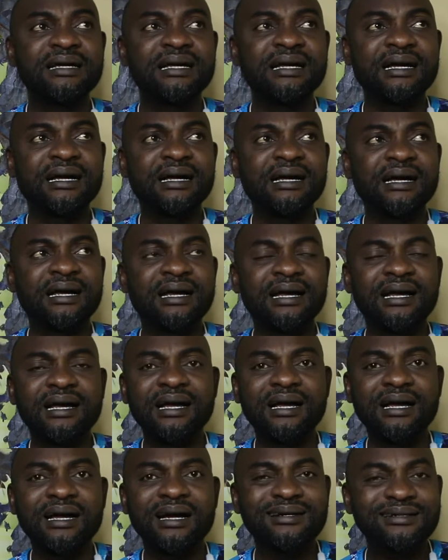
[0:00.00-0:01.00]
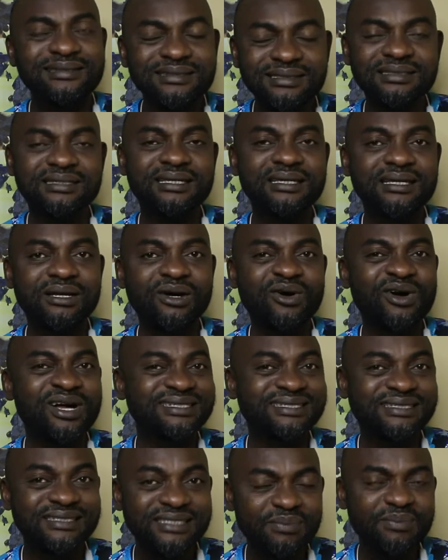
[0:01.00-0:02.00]
uh, caustic or
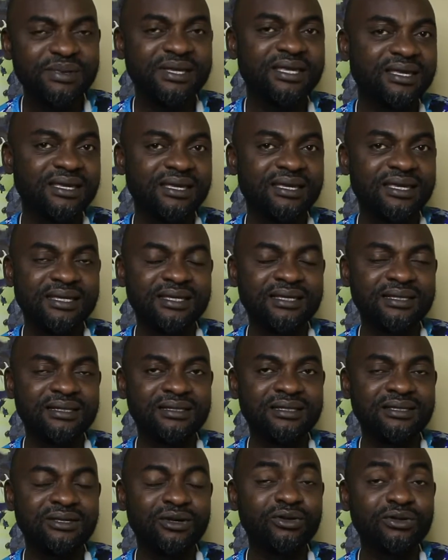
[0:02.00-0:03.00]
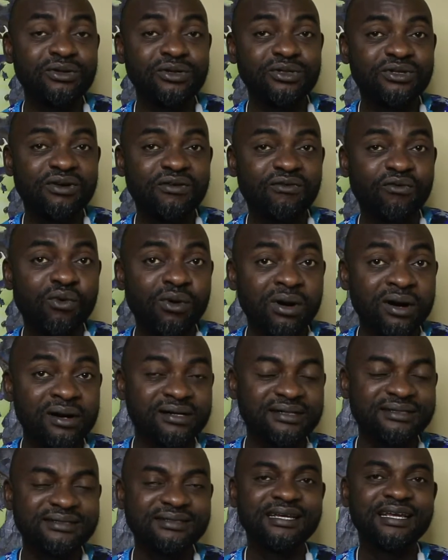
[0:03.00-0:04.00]
acerbic in your use of
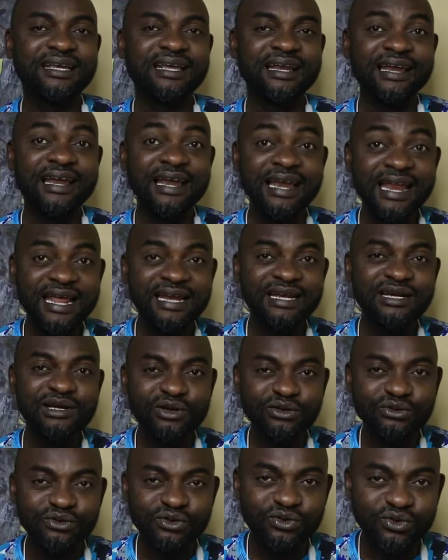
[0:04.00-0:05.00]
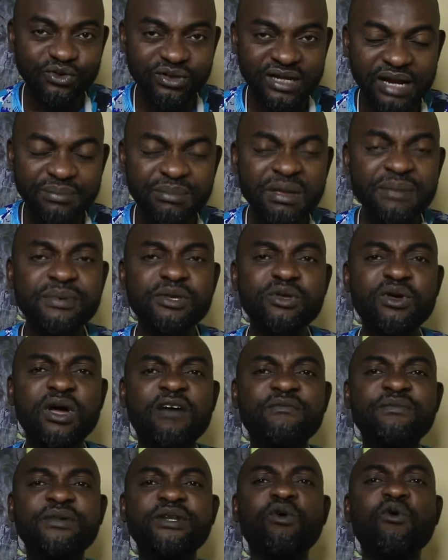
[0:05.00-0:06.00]
words. Learn not to do that. Maybe you
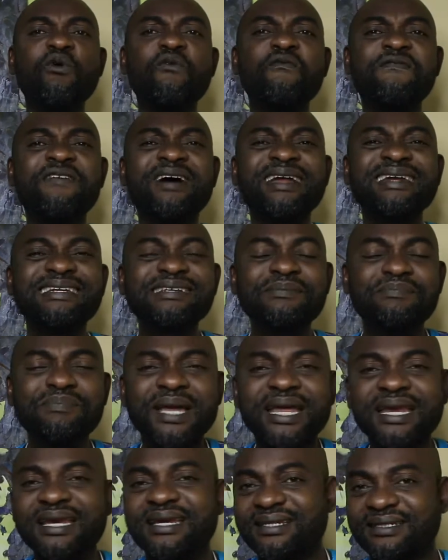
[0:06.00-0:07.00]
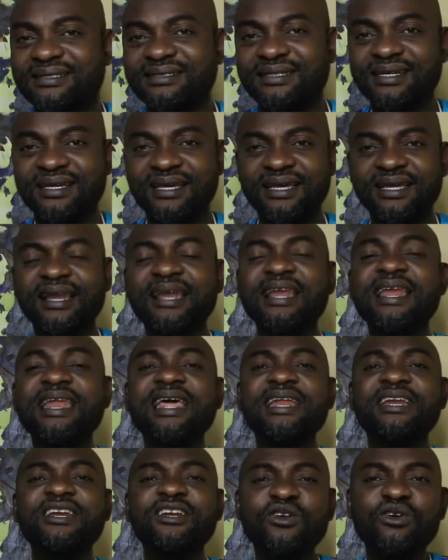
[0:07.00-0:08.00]
have been over dependent.
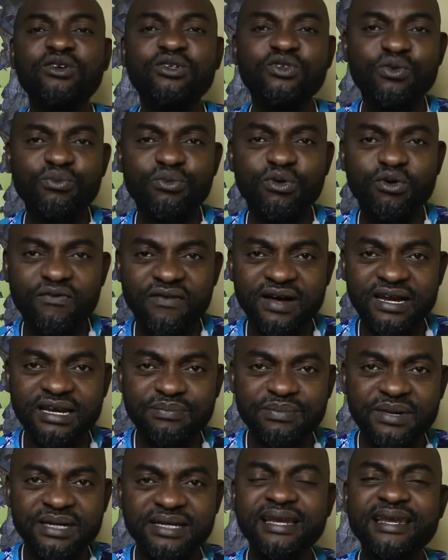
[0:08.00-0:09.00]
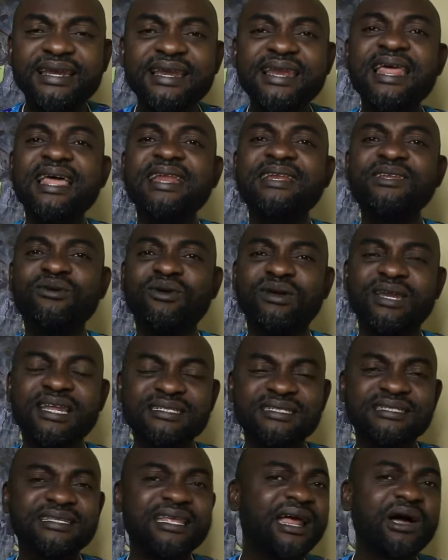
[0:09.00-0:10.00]
Learn not to be over dependent. Learn your
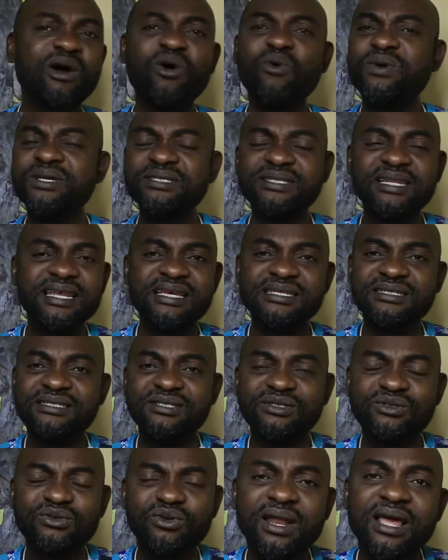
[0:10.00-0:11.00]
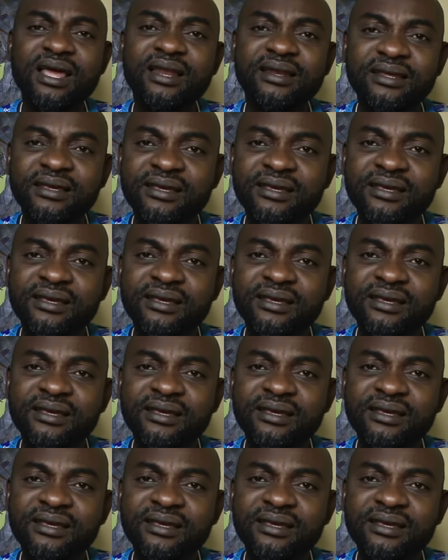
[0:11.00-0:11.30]
lesson. There are always lessons to learn.